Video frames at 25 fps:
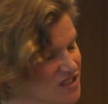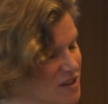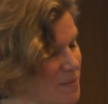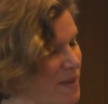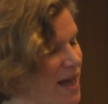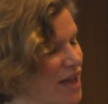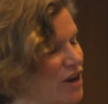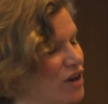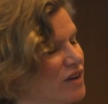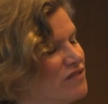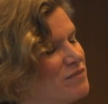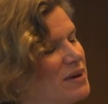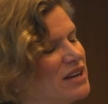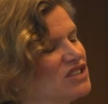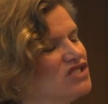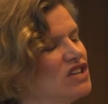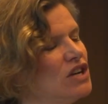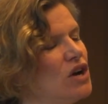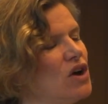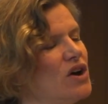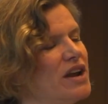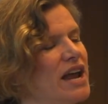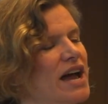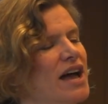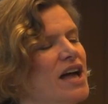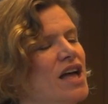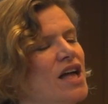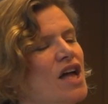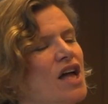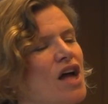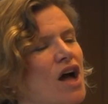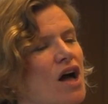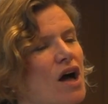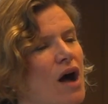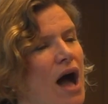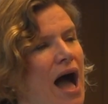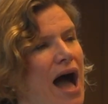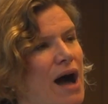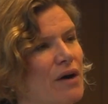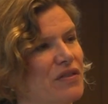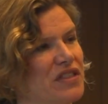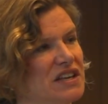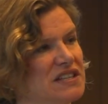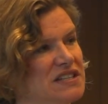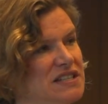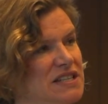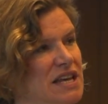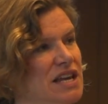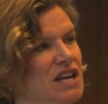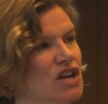the mayor of Barcelona, how the
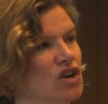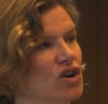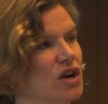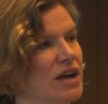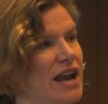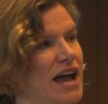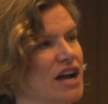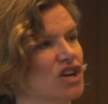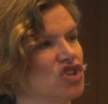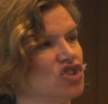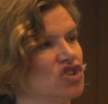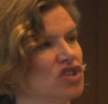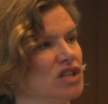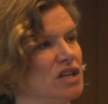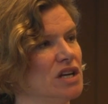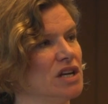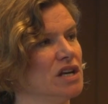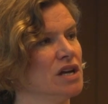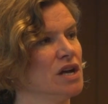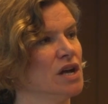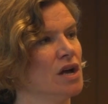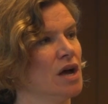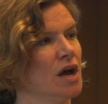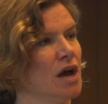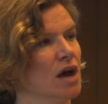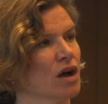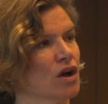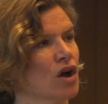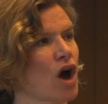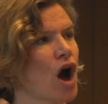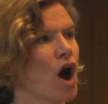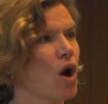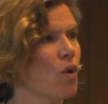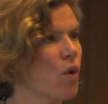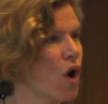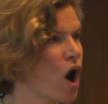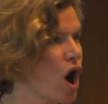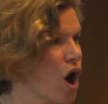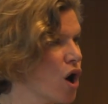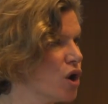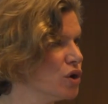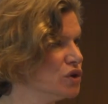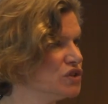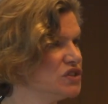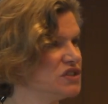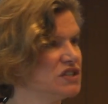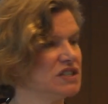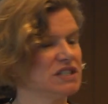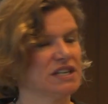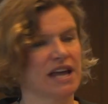city could actually
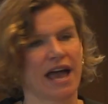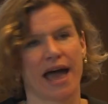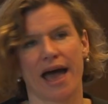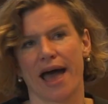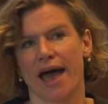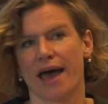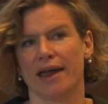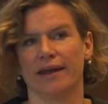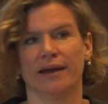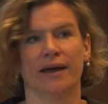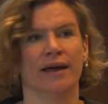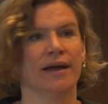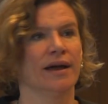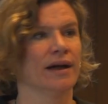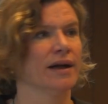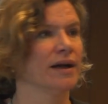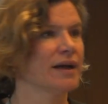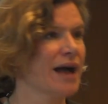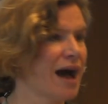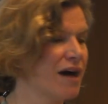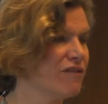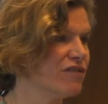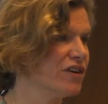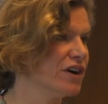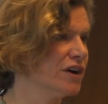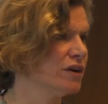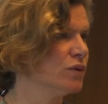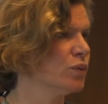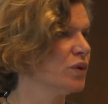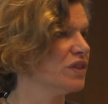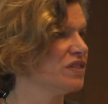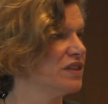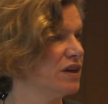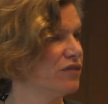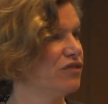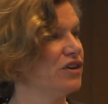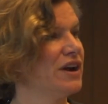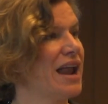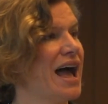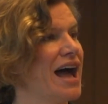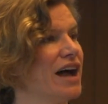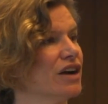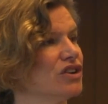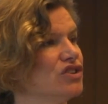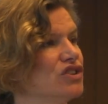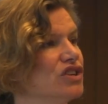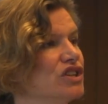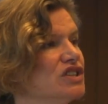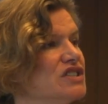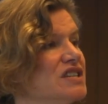co-host and govern with different
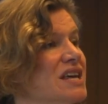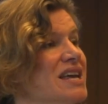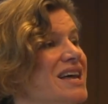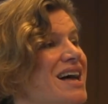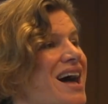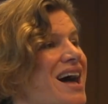actors